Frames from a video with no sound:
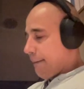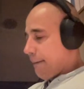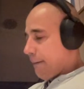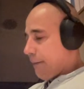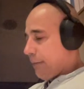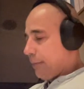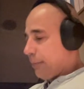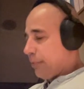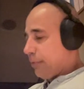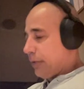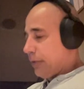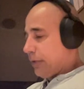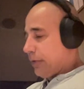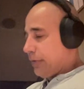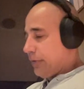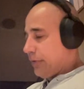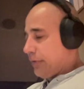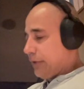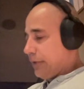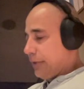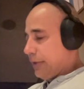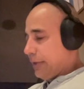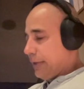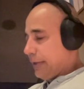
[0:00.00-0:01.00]
They replaced
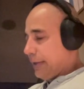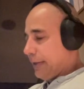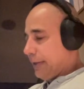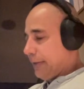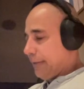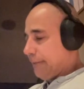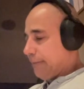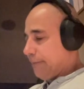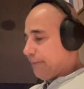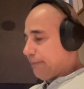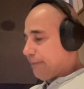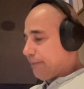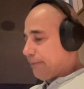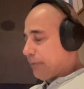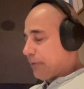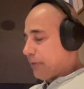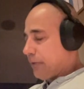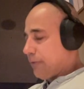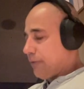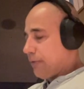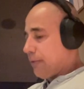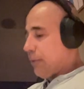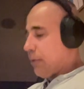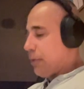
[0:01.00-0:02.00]
the
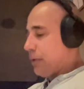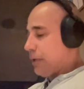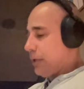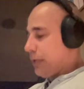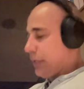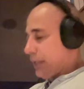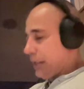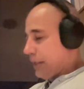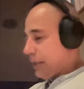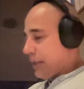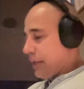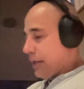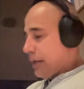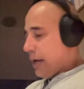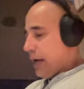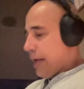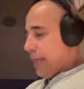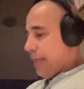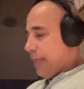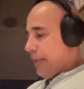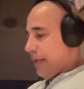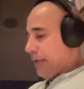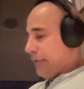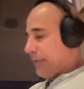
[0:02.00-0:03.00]
famotidine,
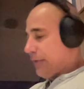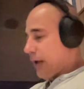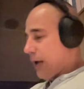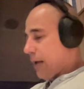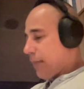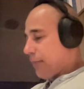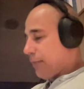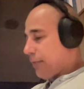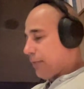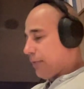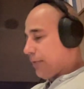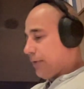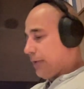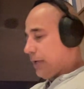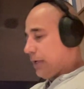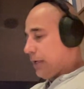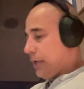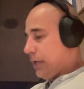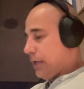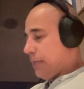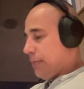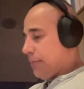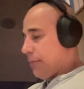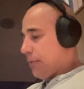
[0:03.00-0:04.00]
and then they stopped
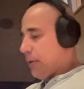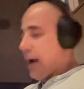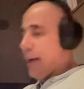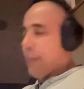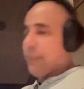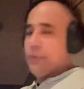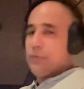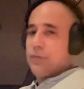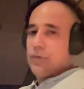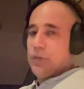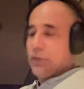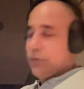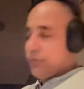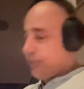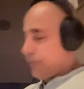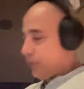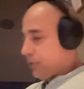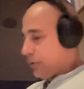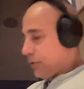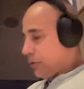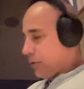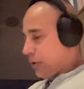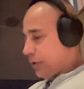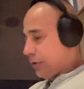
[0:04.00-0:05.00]
the morapitant
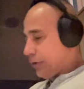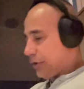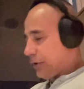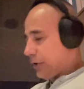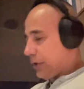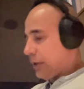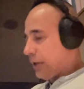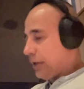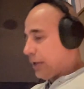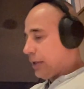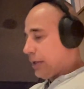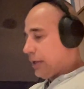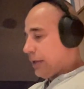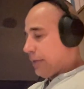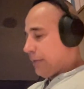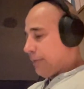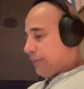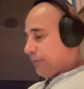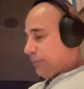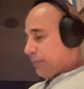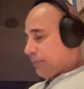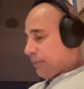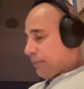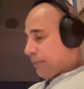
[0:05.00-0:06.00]
for nausea.
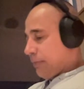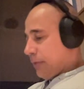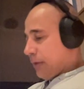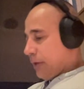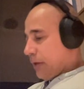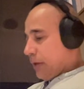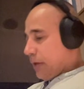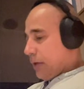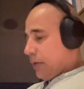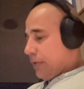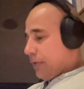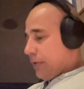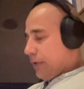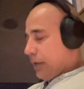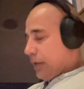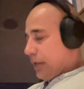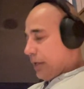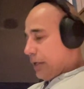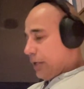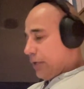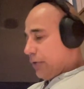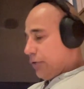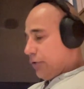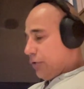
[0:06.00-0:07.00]
The
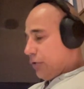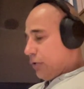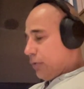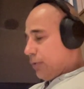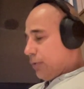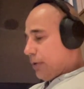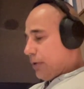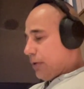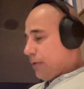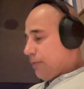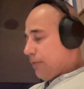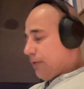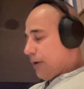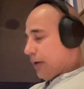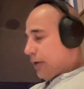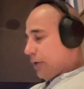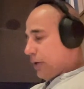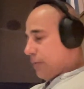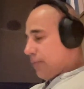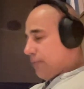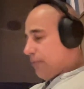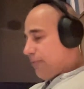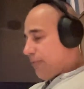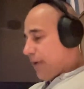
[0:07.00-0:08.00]
E-tube
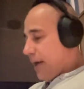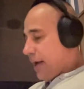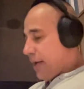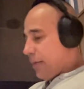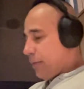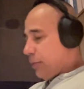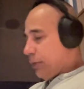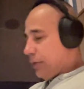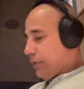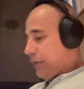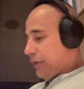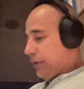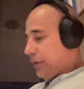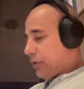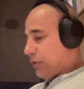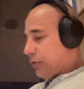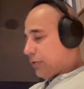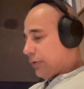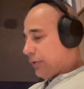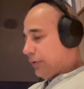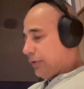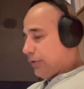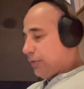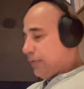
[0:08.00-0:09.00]
volume fed was
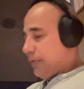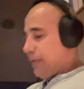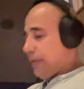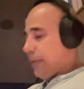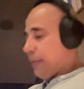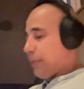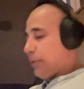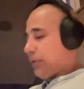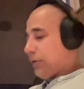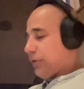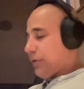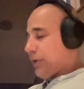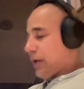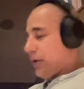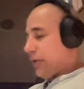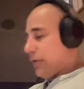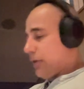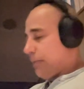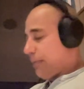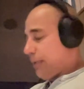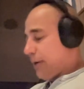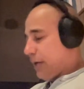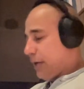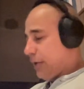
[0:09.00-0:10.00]
increased to 50% of
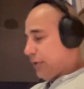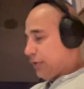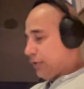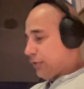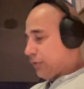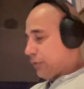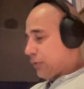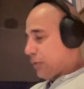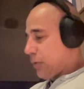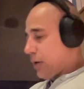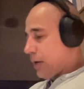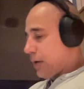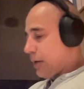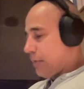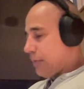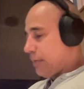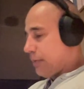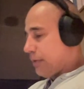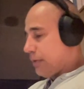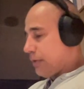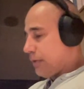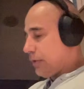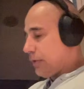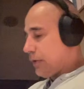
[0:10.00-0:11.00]
the patient's
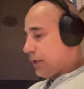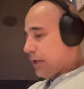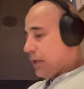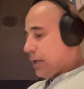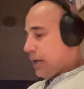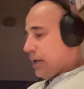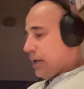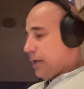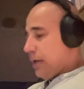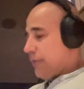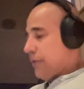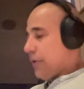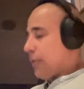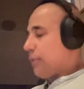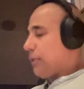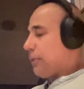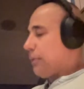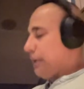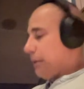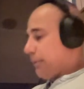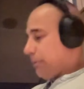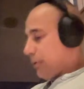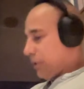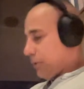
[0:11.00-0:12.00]
requirements. The
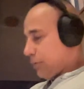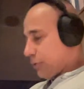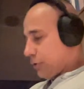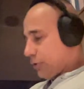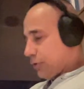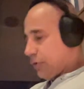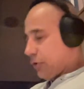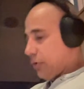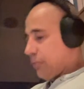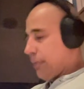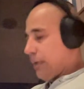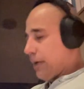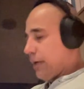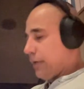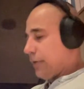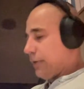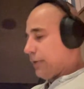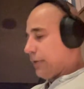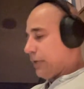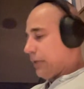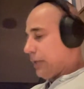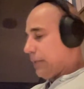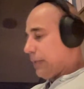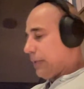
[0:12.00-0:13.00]
repeat blood work showed
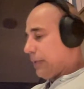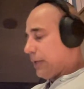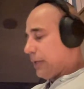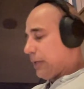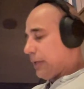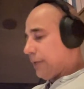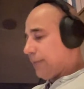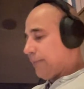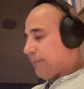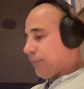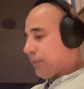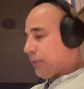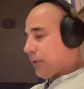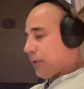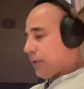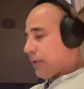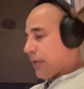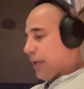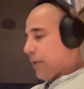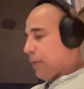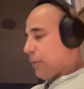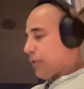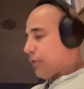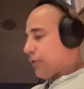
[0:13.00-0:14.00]
mild anemia
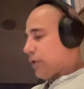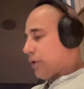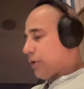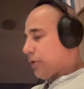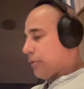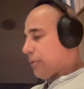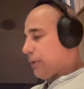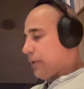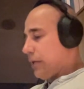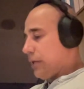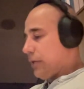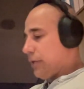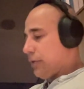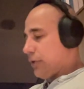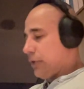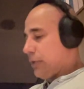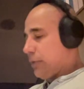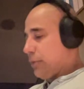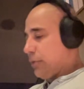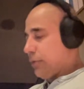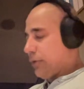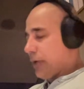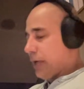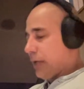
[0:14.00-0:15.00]
that was thought to be either
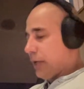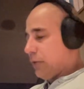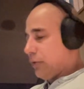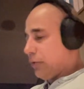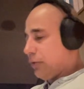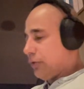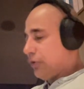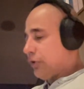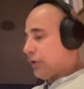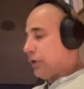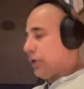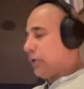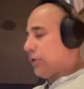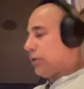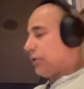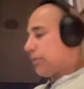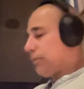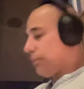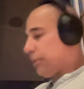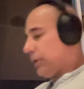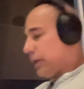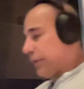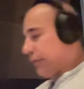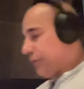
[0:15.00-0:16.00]

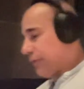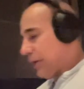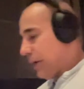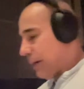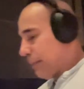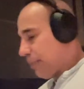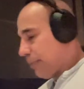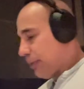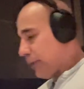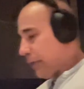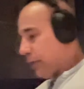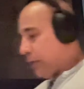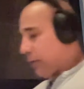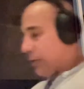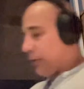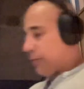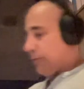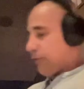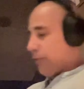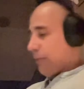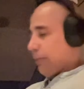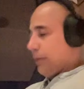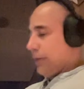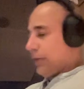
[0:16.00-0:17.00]
hemodilution, blood sampling, or
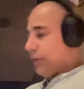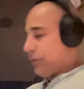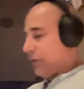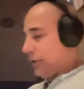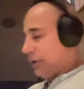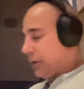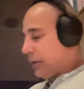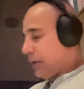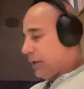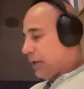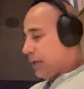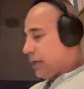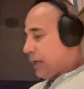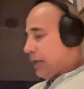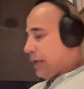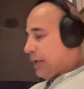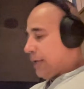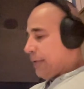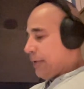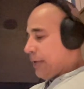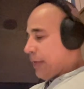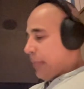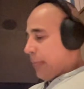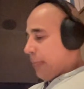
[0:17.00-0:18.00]
inflammation.
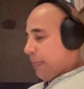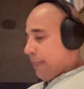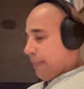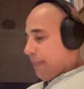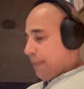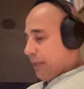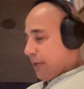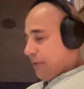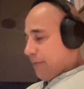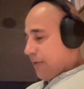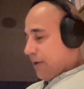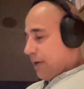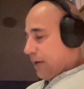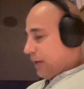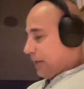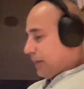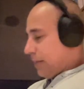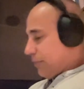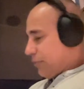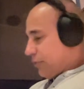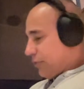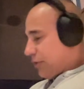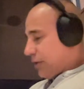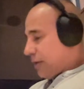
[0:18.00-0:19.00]
They found a
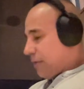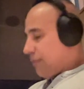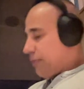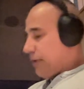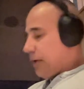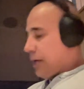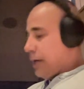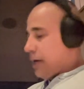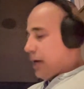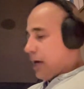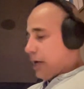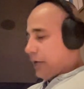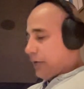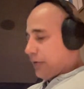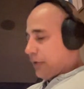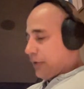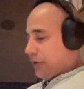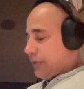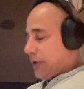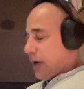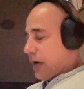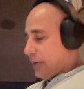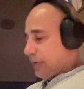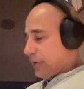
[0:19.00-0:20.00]
left shift and
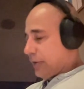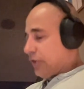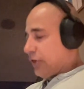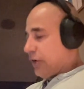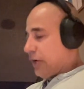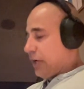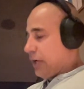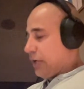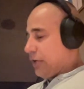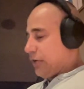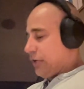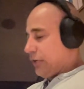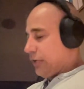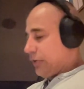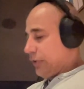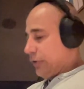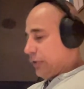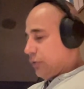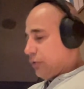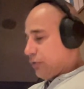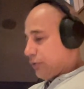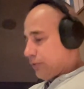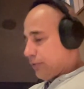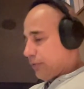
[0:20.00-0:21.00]
toxic changes in
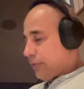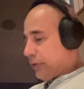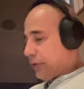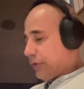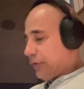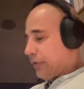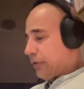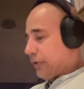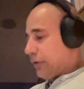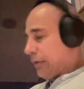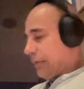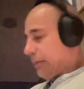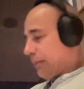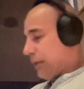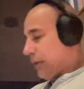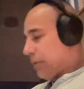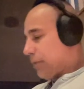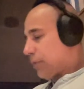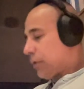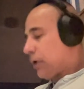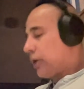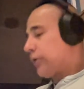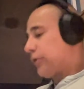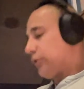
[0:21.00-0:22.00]
neutrophils in the
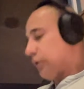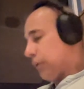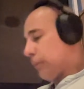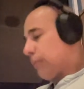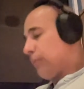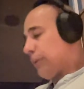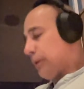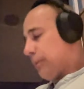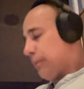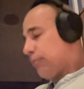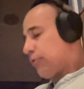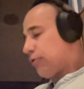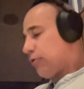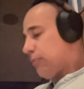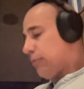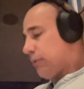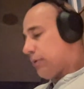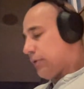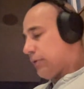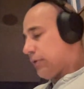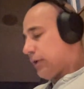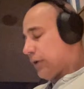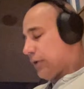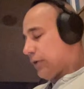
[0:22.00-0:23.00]
blood work, so
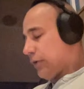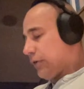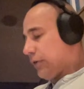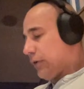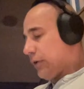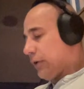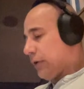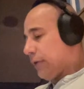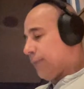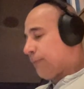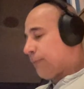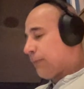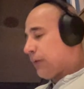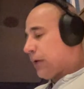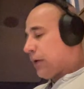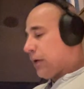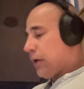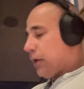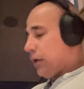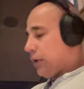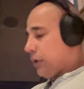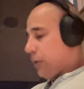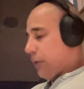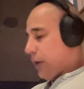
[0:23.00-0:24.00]
improvements there still.
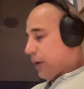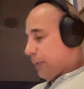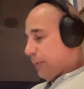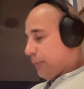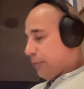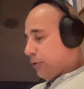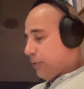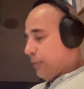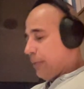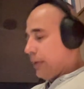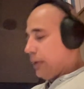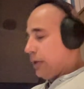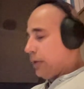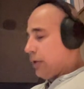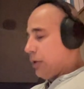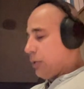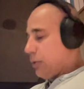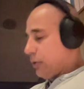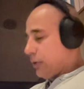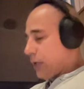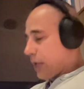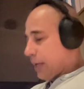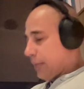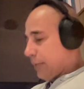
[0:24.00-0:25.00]
Low albumin,
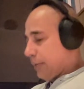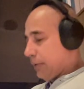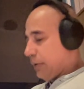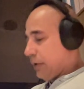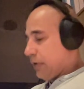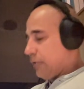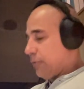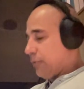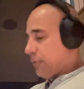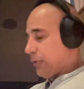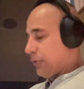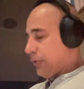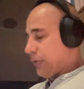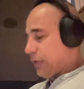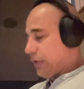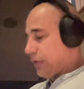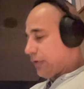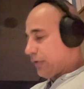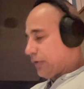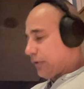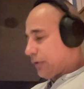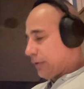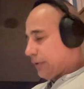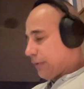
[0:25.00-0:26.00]
low globulins
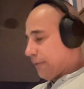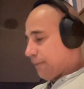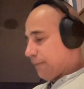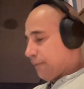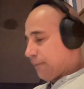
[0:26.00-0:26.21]
persists,